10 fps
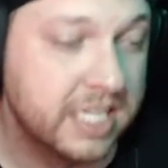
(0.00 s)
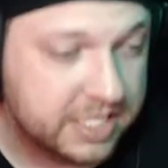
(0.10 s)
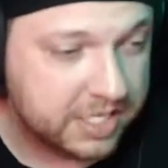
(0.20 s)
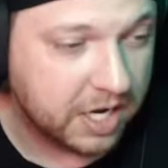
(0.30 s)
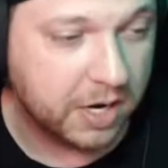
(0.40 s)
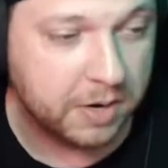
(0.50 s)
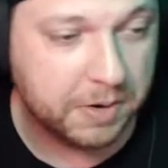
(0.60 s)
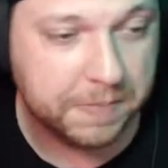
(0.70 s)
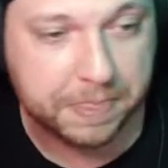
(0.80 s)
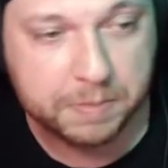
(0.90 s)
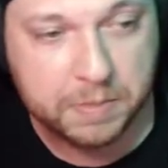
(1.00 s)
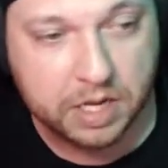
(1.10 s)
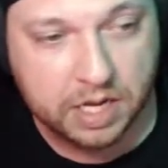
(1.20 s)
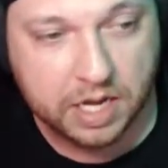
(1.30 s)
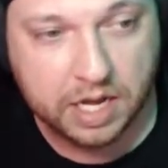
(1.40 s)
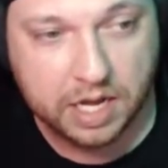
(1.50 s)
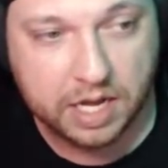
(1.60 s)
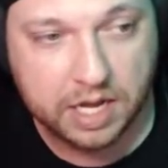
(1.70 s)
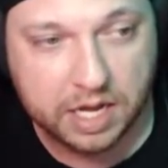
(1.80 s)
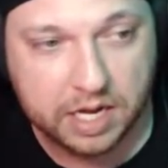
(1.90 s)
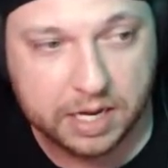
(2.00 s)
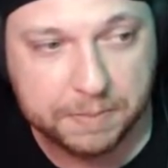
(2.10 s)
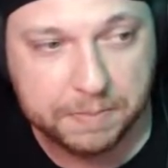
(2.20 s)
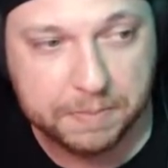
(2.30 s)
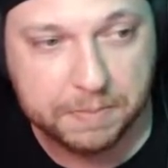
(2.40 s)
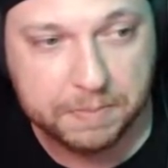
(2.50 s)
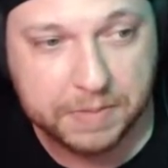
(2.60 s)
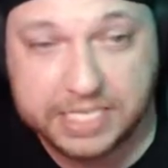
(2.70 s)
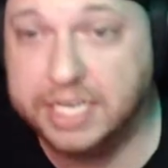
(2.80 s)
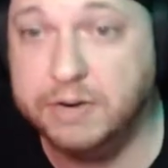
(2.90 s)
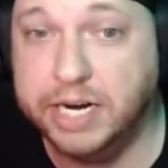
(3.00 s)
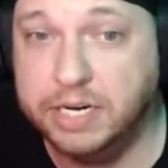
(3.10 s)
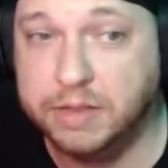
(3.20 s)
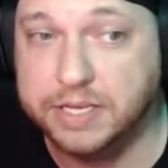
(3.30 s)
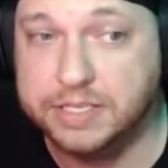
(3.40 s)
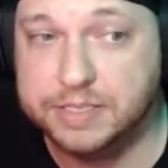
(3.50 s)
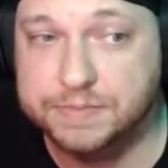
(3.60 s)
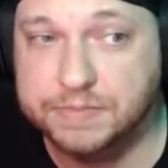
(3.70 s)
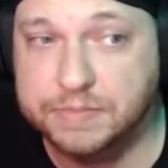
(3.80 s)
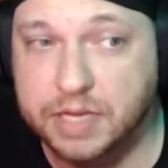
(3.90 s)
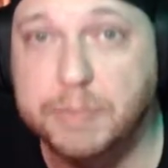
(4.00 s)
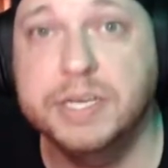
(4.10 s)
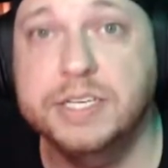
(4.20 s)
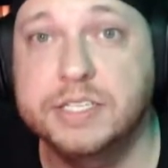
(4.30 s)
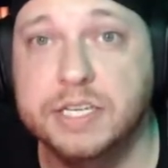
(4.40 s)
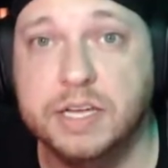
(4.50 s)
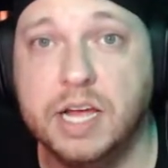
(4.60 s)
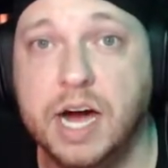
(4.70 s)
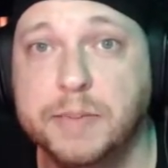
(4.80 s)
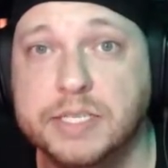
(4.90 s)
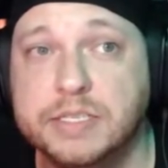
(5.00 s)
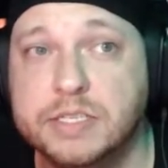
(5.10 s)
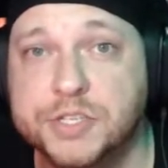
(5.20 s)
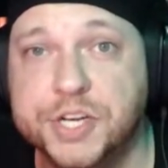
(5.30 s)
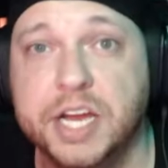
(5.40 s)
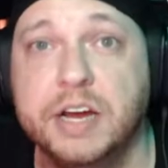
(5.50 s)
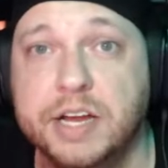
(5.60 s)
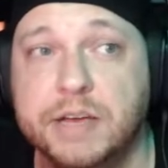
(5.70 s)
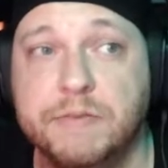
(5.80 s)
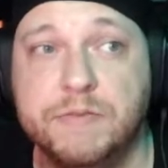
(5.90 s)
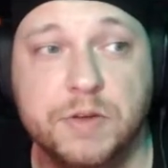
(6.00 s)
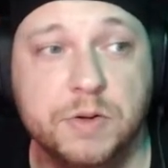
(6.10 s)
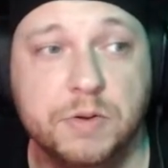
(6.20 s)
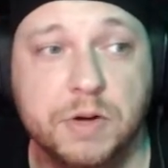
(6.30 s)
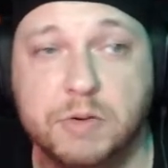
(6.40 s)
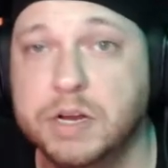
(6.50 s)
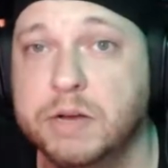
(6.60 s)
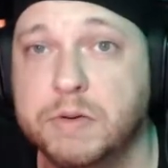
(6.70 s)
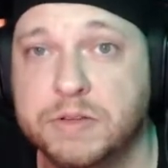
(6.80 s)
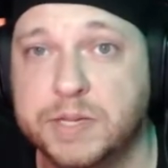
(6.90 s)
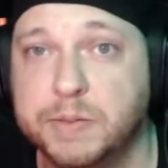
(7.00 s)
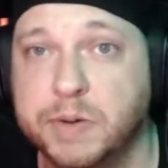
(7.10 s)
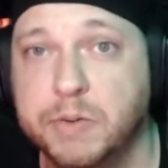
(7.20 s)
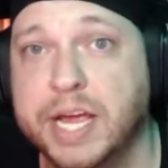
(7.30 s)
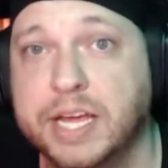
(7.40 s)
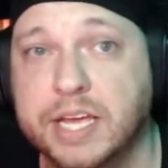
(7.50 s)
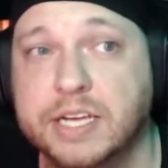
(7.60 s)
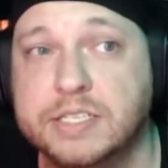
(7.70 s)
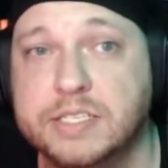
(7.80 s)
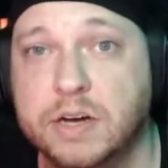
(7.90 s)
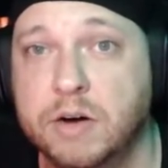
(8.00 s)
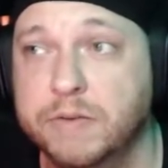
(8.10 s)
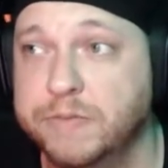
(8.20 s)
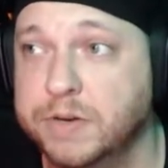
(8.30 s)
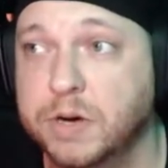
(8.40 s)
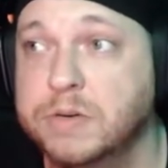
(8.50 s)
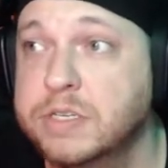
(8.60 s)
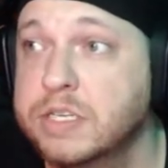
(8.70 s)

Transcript: So let's get right into this. And please, in the comments, share if you agree with some of my rankings or if you don't.